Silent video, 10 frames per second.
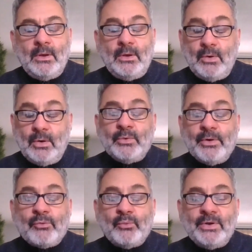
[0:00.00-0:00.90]

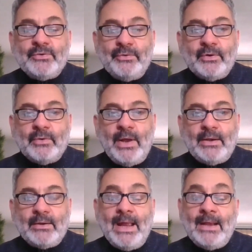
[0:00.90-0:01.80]
it's really to their
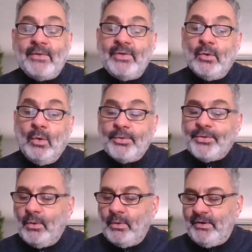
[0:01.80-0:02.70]
credit. And I think
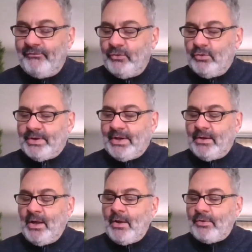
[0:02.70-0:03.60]
also, if you look
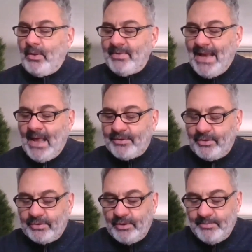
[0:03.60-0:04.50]
at some
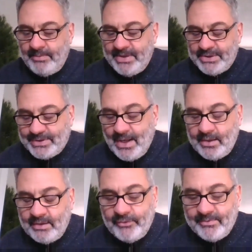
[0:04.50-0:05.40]
analysis done by major
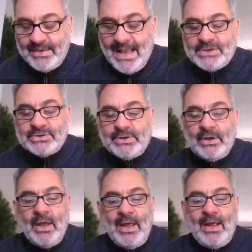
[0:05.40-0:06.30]
accounting firms nationally,
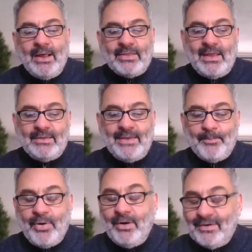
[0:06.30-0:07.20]
has said
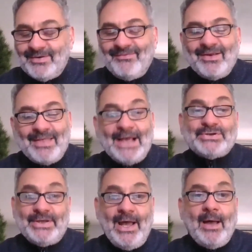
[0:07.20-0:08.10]
that productivity is
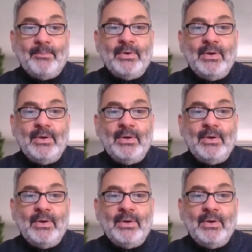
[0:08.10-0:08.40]
actually up,